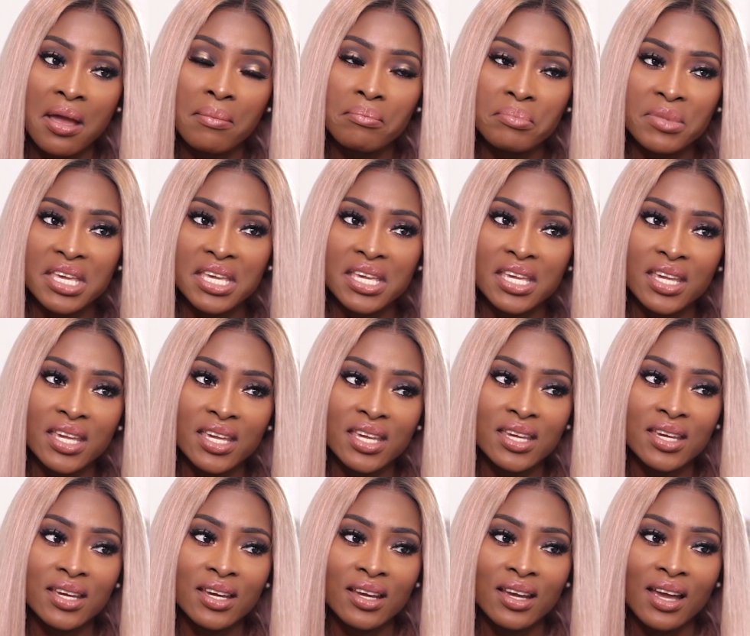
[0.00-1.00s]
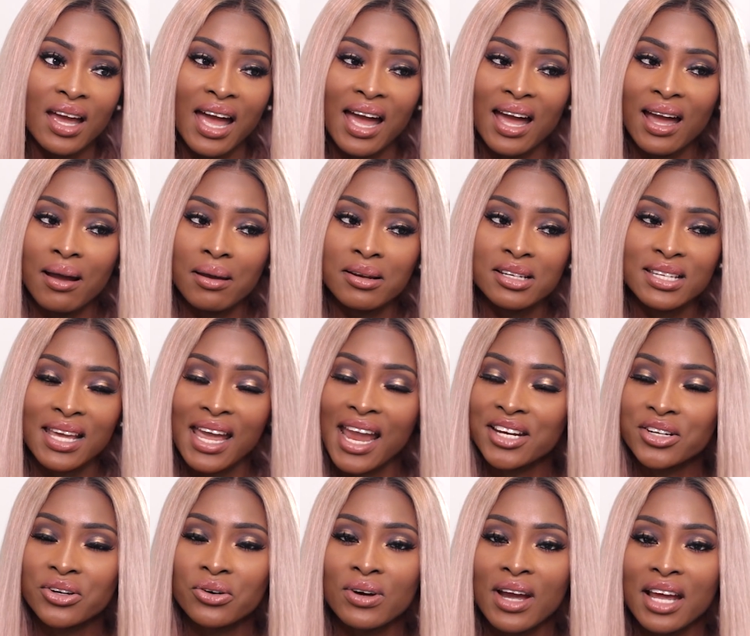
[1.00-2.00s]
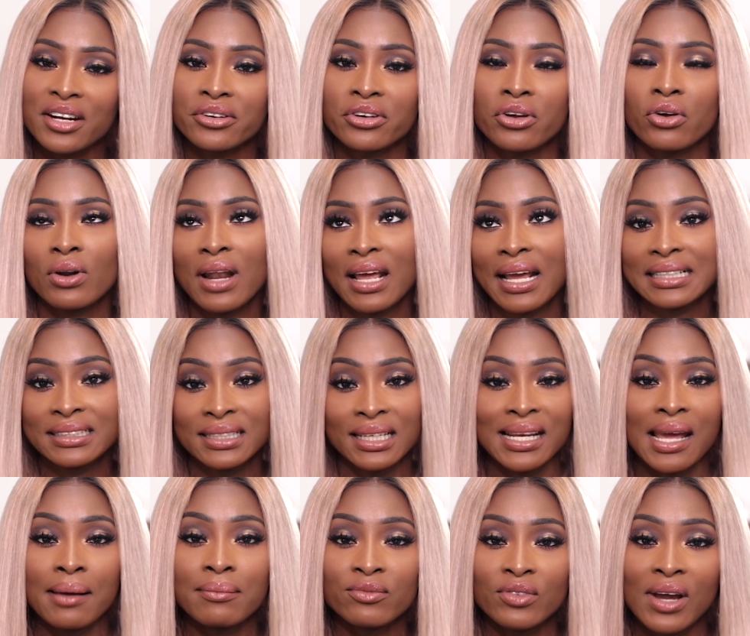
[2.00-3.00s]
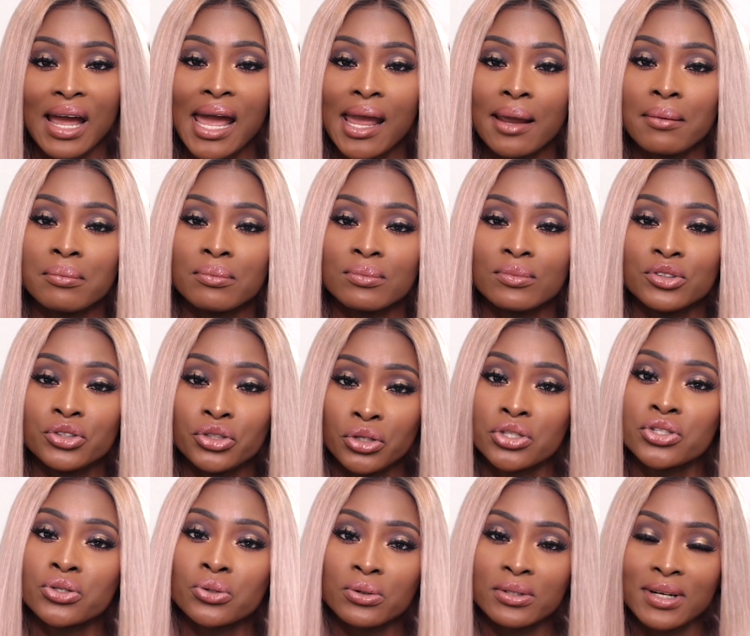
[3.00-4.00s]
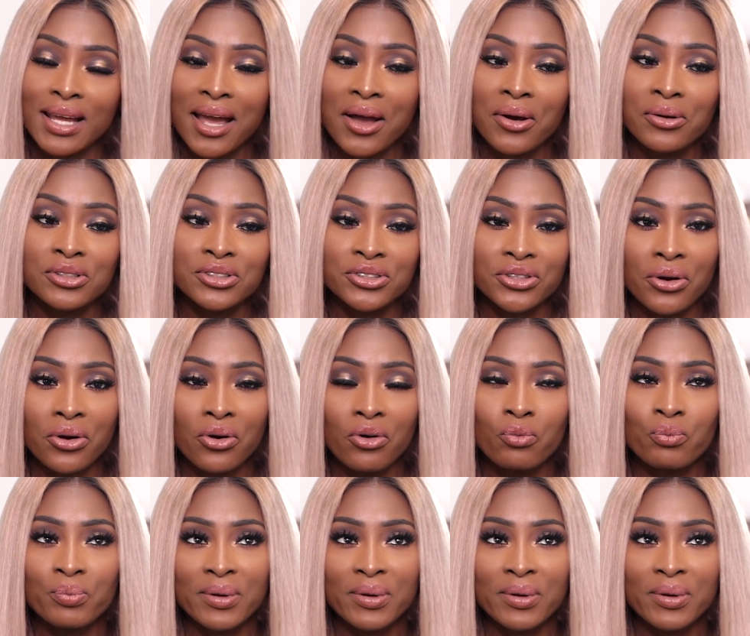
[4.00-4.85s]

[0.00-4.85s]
me and I don't I don't know like I said I'm I'm neutral now so